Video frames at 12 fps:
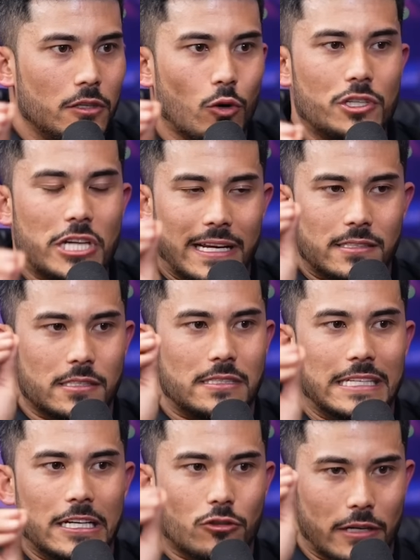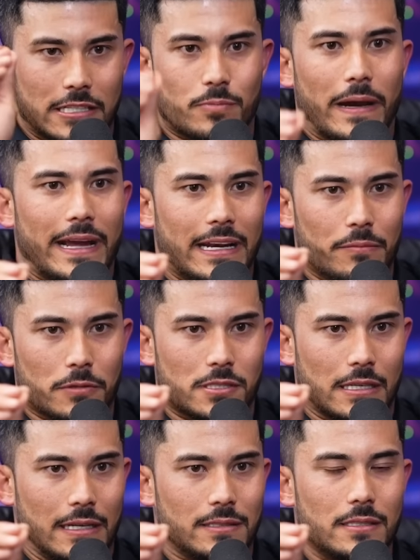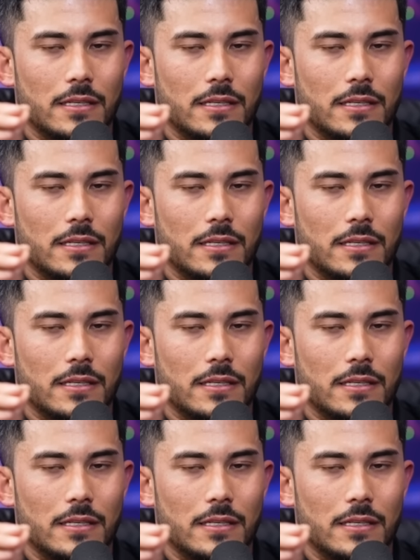Your chances decrease by 80%.